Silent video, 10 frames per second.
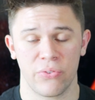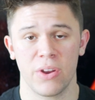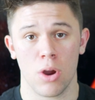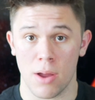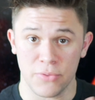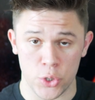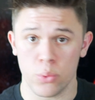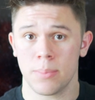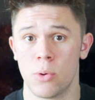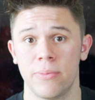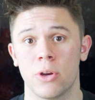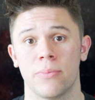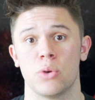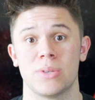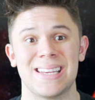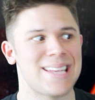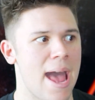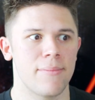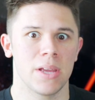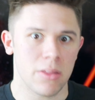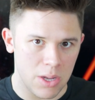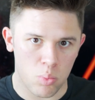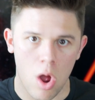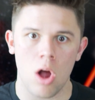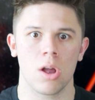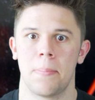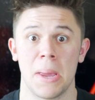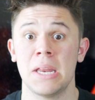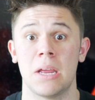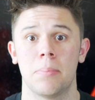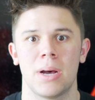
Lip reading: fear of doing movie reviews, is having the wrong opinion,